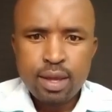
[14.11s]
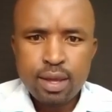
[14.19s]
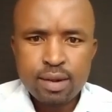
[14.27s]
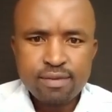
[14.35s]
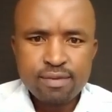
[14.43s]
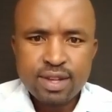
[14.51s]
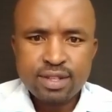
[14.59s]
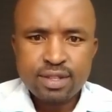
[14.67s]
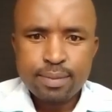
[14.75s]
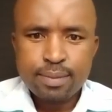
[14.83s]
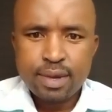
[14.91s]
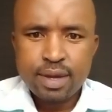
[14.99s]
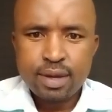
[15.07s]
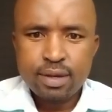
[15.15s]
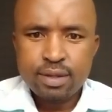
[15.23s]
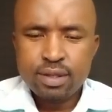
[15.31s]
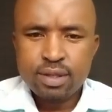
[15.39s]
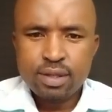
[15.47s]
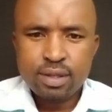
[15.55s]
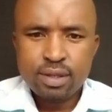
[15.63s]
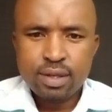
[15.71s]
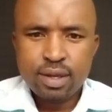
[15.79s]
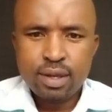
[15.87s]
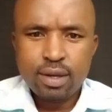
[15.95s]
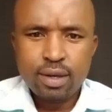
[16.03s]
investment,
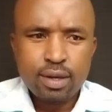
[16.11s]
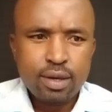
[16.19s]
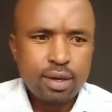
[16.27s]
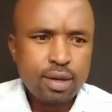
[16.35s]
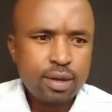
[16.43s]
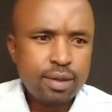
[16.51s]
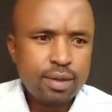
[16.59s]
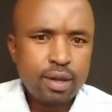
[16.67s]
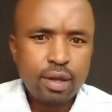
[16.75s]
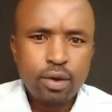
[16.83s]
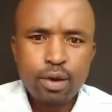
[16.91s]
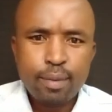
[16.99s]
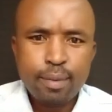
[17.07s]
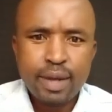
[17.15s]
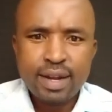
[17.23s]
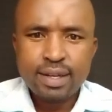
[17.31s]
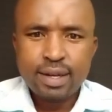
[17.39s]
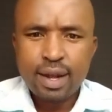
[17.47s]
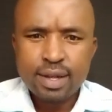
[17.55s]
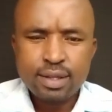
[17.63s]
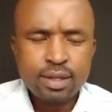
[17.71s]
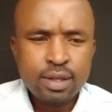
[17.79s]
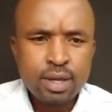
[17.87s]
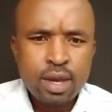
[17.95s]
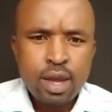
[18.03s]
and the economy at large,